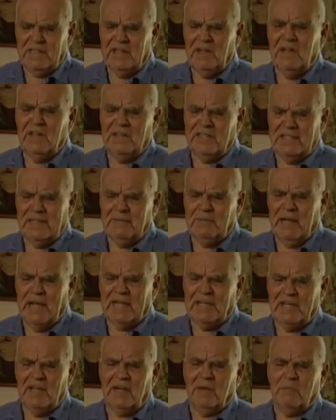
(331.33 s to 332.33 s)
could seem
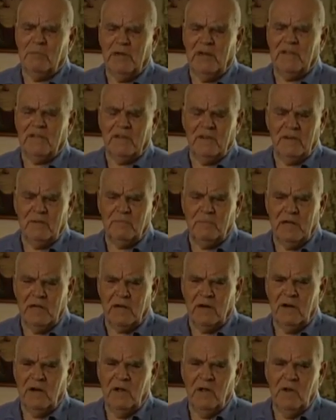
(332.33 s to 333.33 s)
like get her breath a little
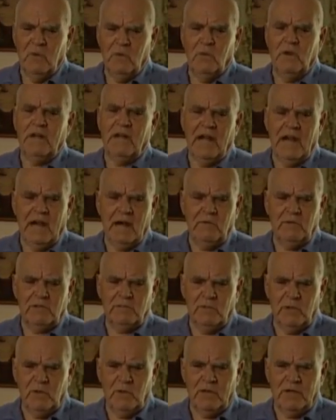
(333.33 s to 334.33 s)
better when the air was
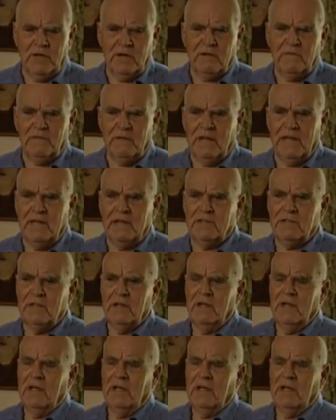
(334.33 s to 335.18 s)
blowing in her face.